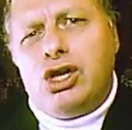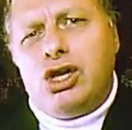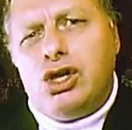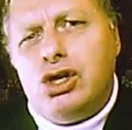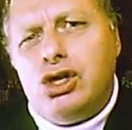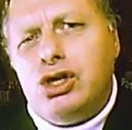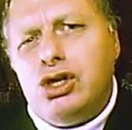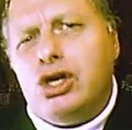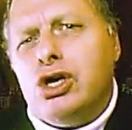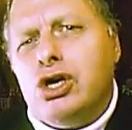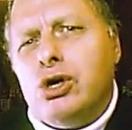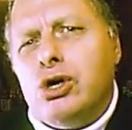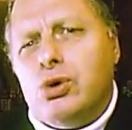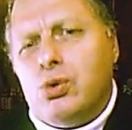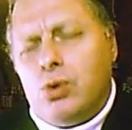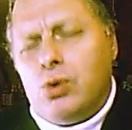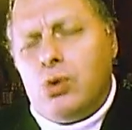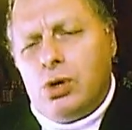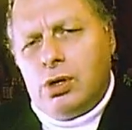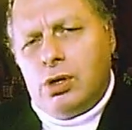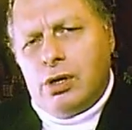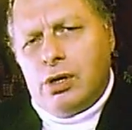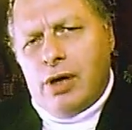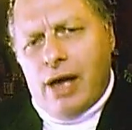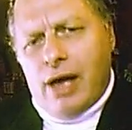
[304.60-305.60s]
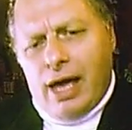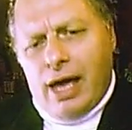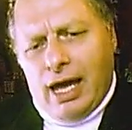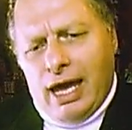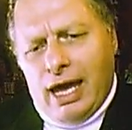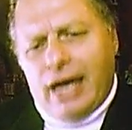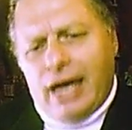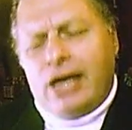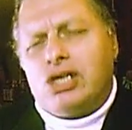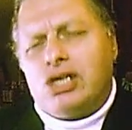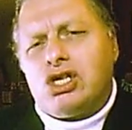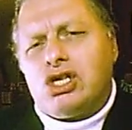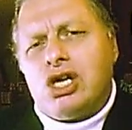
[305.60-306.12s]
you,
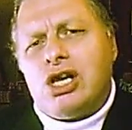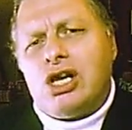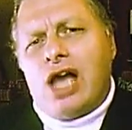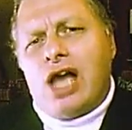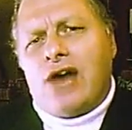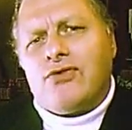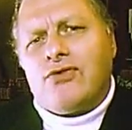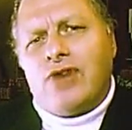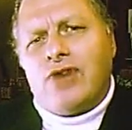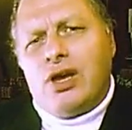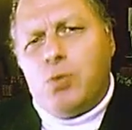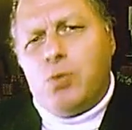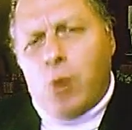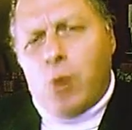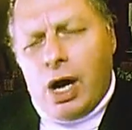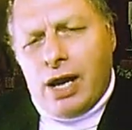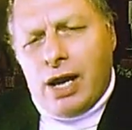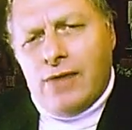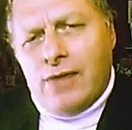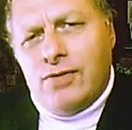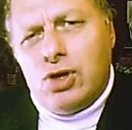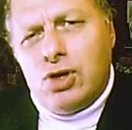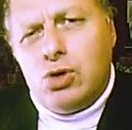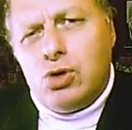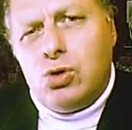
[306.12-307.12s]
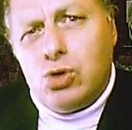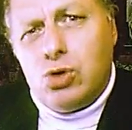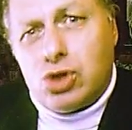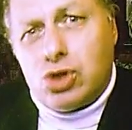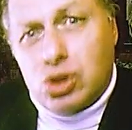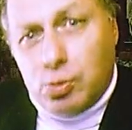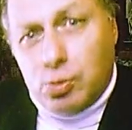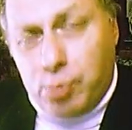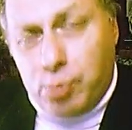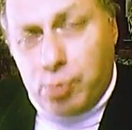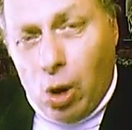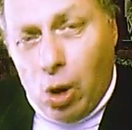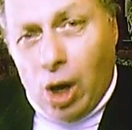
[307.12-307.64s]
each and every one of you who
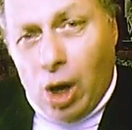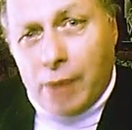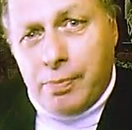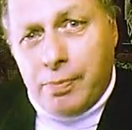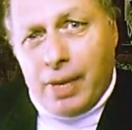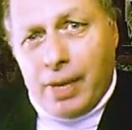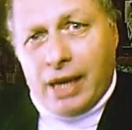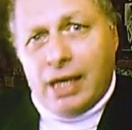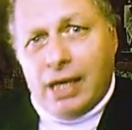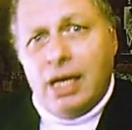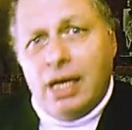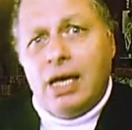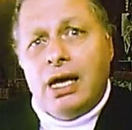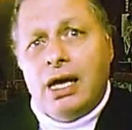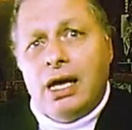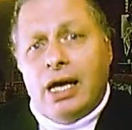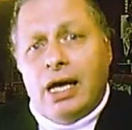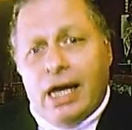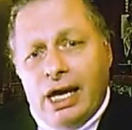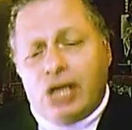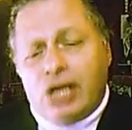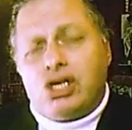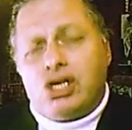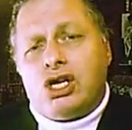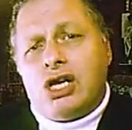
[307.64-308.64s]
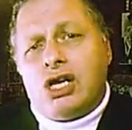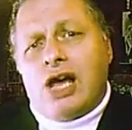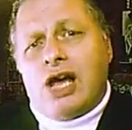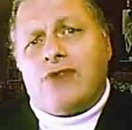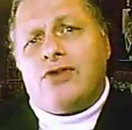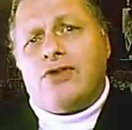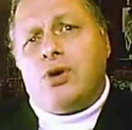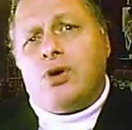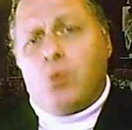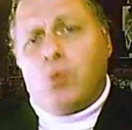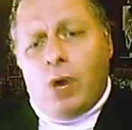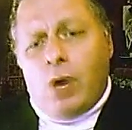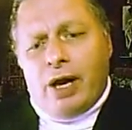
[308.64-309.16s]
support me, each and
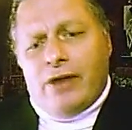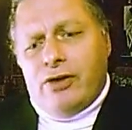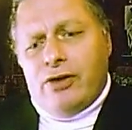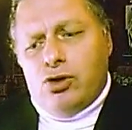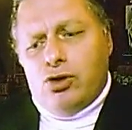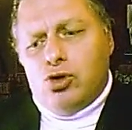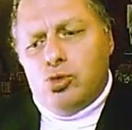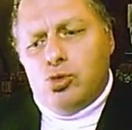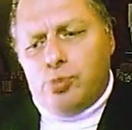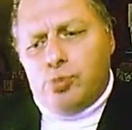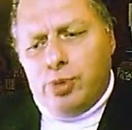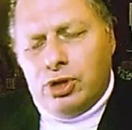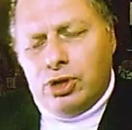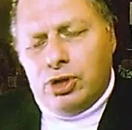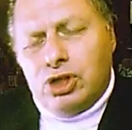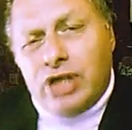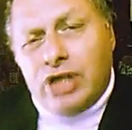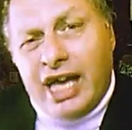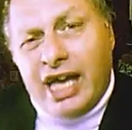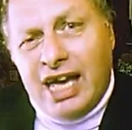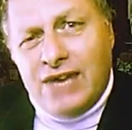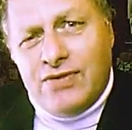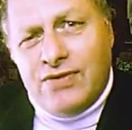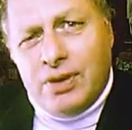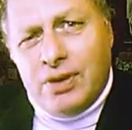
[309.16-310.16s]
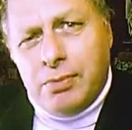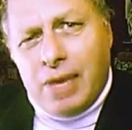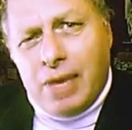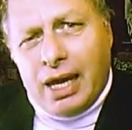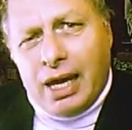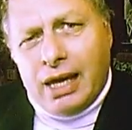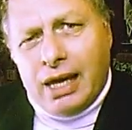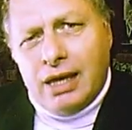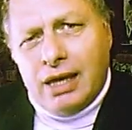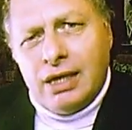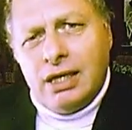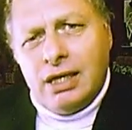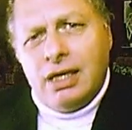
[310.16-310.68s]
every one of you who believe in
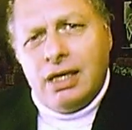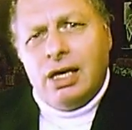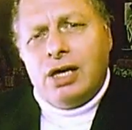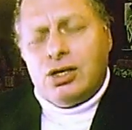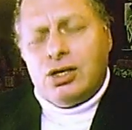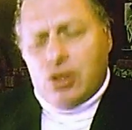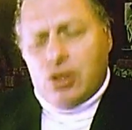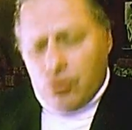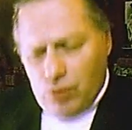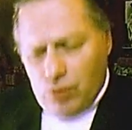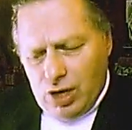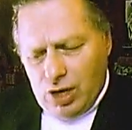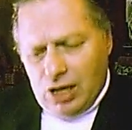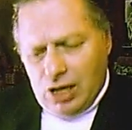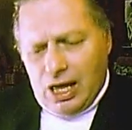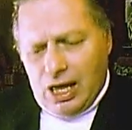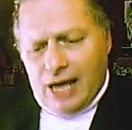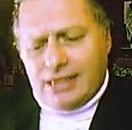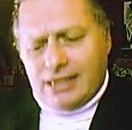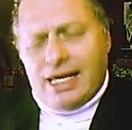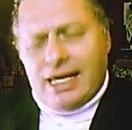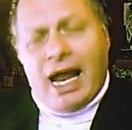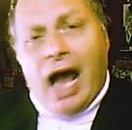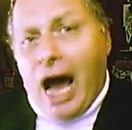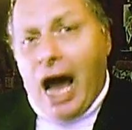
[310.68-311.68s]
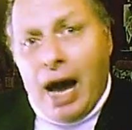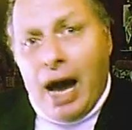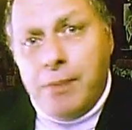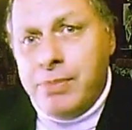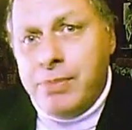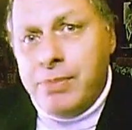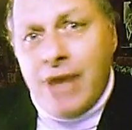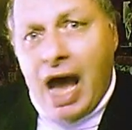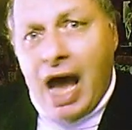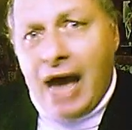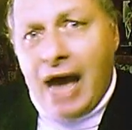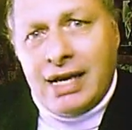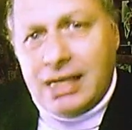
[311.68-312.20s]
me, to realize that I'm
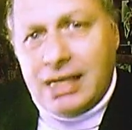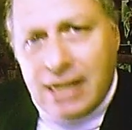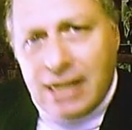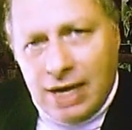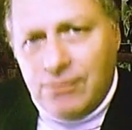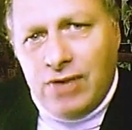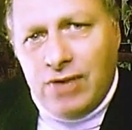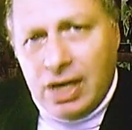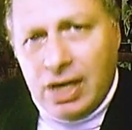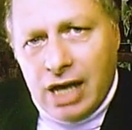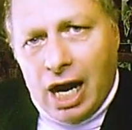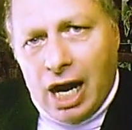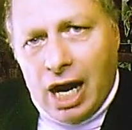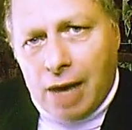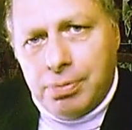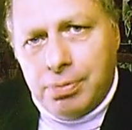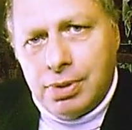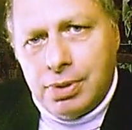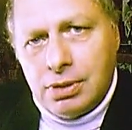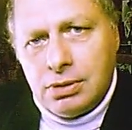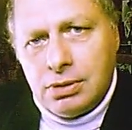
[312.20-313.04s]
not giving up.